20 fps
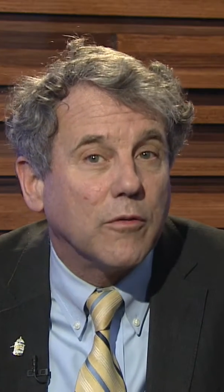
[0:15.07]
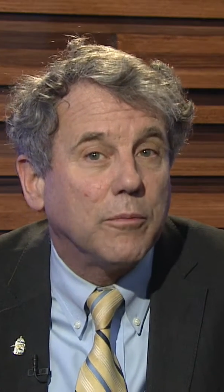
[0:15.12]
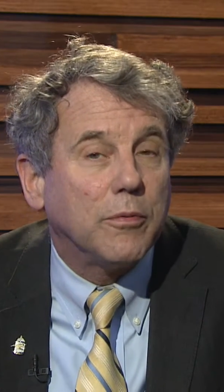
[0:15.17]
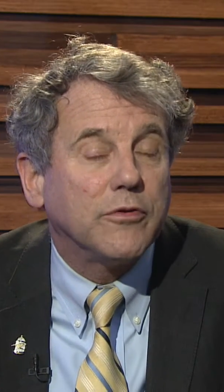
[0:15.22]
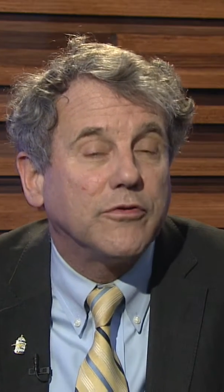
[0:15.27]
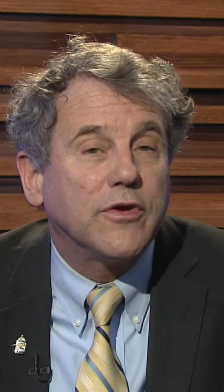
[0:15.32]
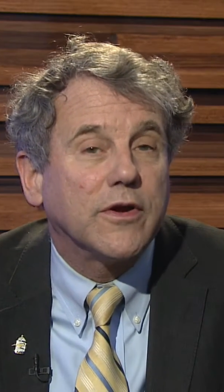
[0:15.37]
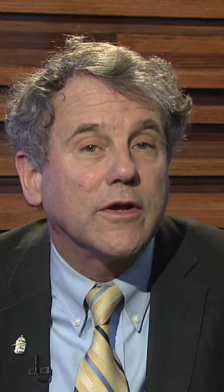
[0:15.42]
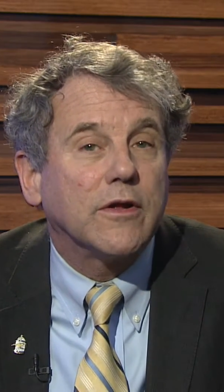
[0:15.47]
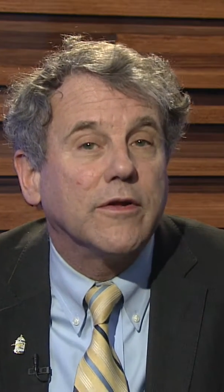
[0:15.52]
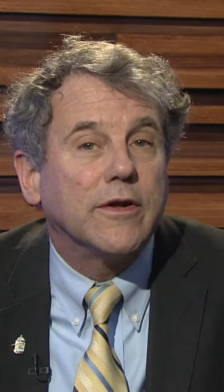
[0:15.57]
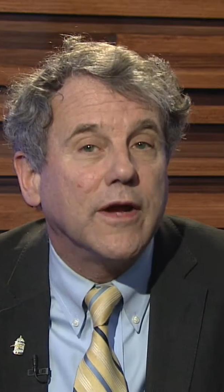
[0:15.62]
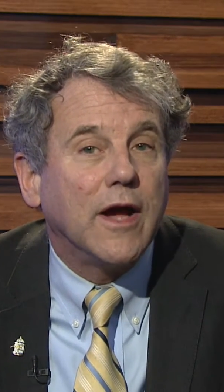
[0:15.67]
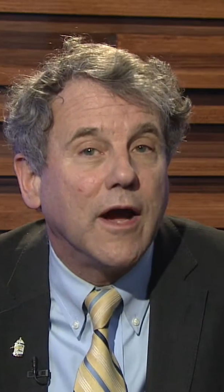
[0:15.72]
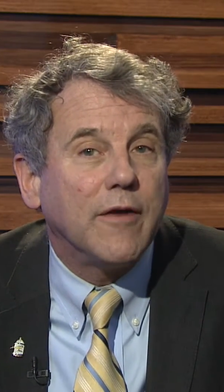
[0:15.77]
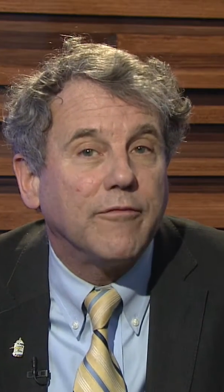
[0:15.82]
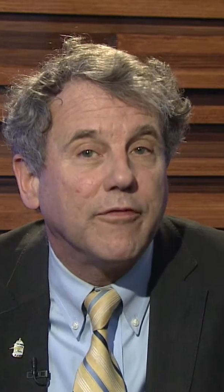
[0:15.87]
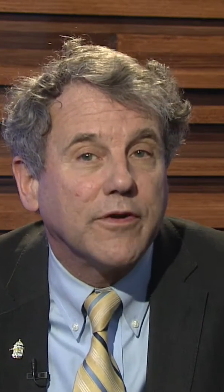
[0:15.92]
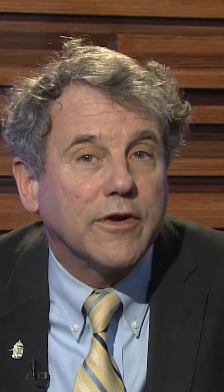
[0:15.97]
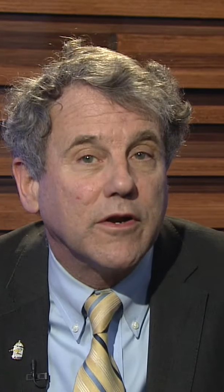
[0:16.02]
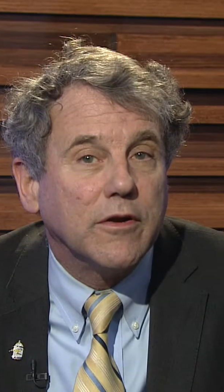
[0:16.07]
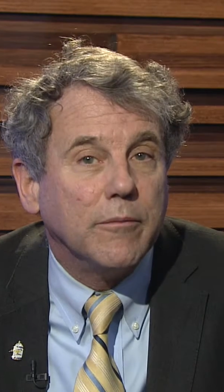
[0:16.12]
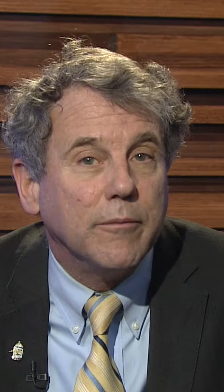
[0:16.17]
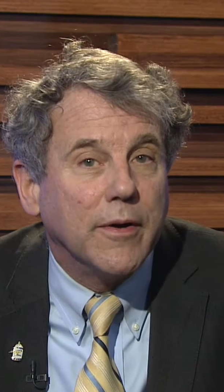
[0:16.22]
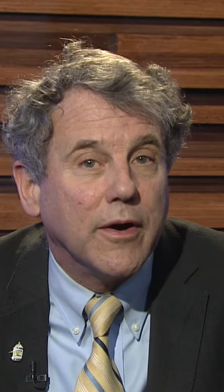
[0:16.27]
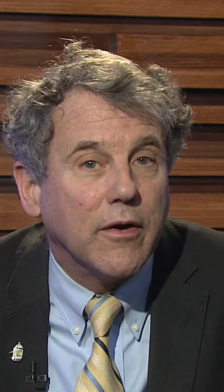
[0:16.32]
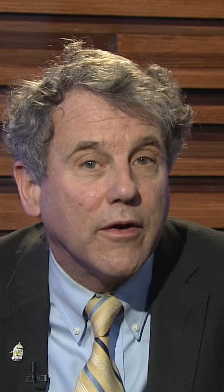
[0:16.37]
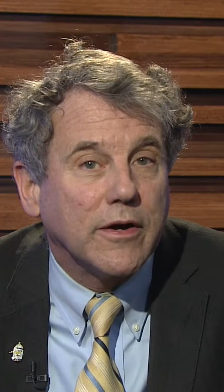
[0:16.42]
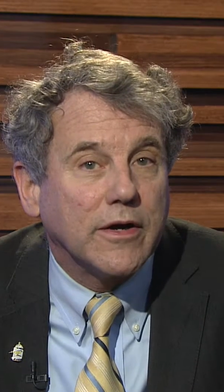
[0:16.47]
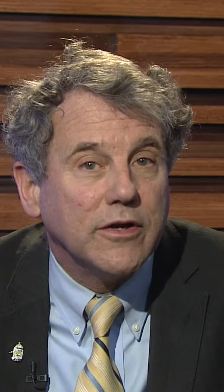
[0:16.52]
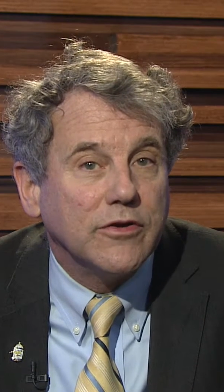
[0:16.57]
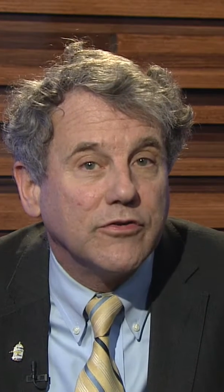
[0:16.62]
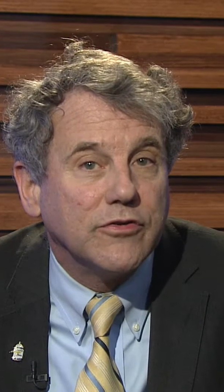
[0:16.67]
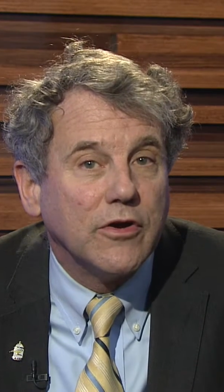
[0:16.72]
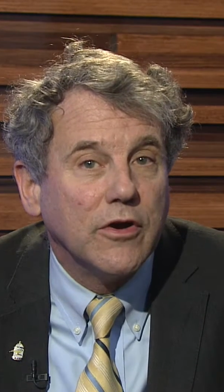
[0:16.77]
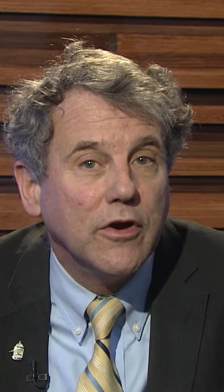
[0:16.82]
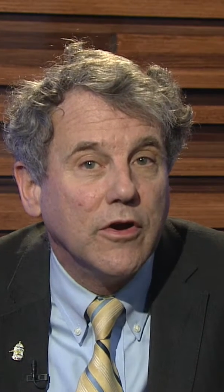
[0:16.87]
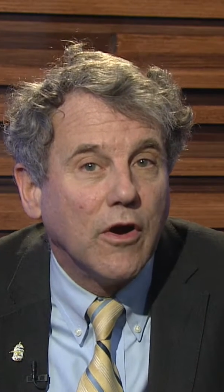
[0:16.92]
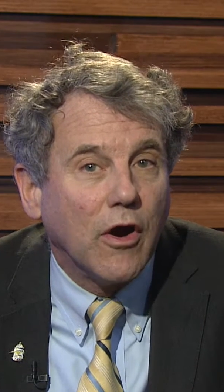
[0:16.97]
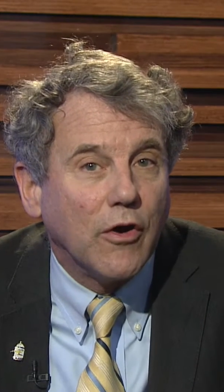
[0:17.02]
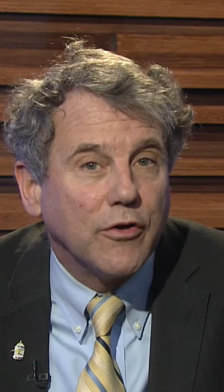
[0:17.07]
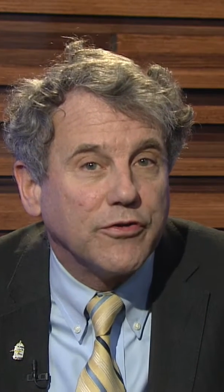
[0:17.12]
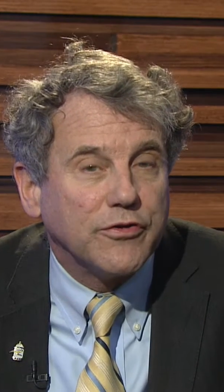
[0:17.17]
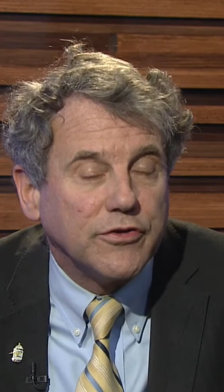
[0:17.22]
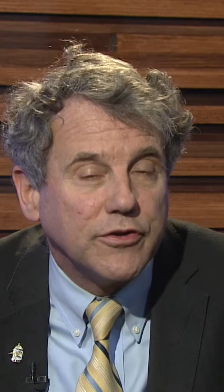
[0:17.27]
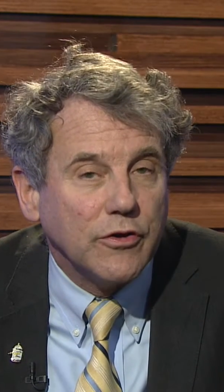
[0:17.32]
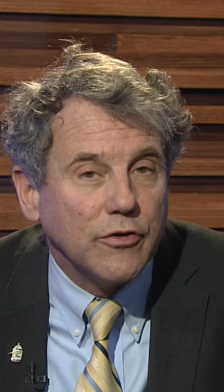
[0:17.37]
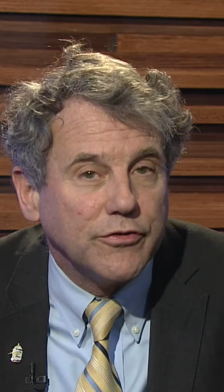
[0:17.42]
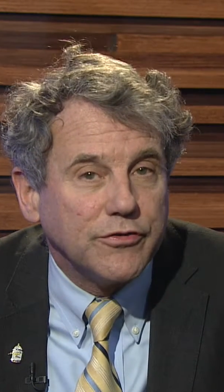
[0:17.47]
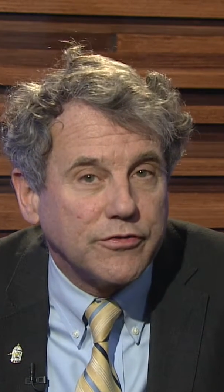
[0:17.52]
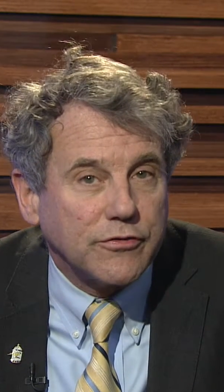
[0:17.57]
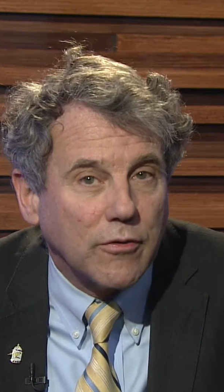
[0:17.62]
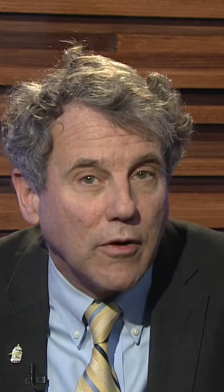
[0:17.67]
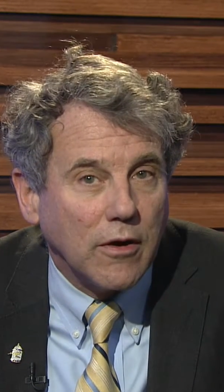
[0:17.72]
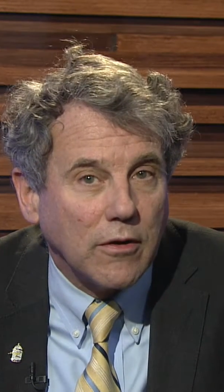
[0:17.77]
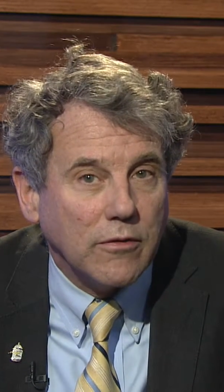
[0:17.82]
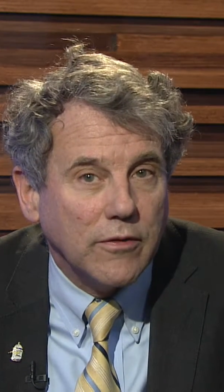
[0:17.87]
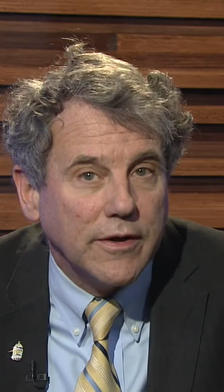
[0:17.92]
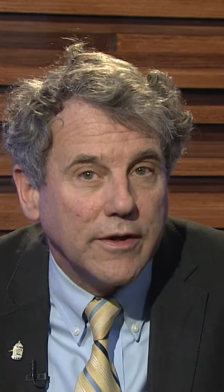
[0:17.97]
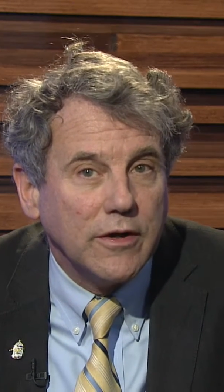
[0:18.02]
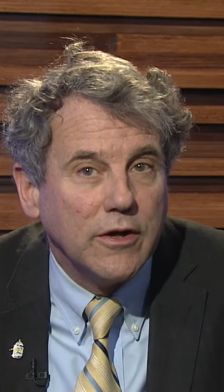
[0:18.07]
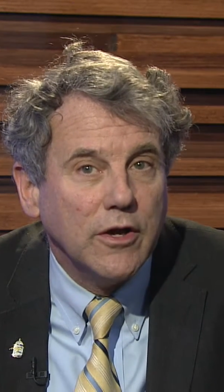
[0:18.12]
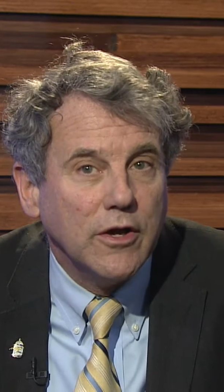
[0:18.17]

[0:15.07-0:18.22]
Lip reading: particularly African Americans, are still struggling.